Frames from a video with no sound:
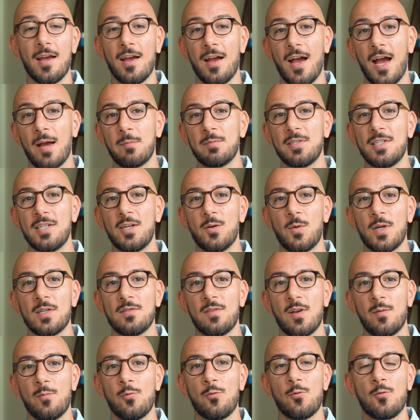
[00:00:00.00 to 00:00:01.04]
I'm Sina
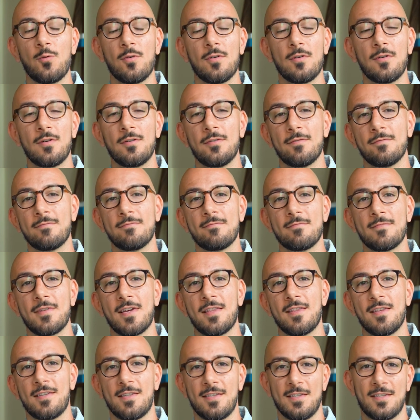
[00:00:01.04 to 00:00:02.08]
Rezvanpour,
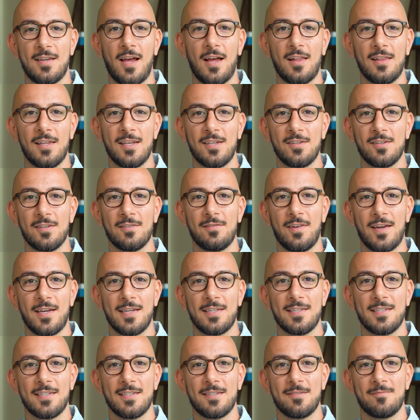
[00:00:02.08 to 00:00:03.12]
and this is not legal
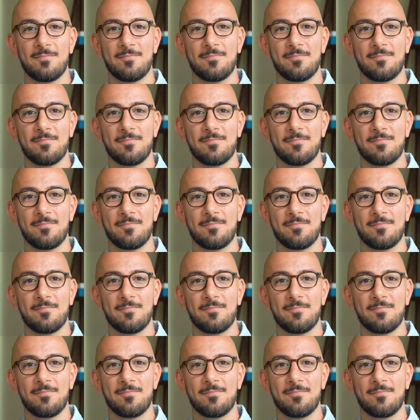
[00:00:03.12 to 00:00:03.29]
advice.